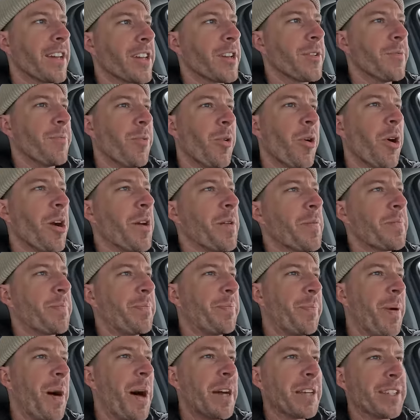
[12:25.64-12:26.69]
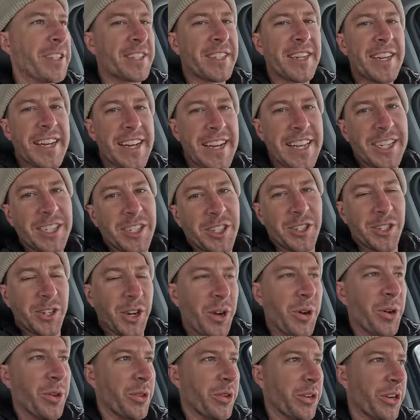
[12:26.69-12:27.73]
Your boy busted his
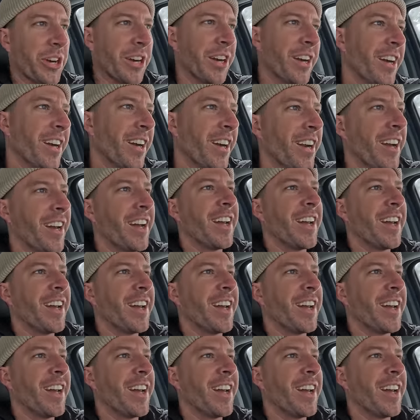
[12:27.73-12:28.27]
shoulder.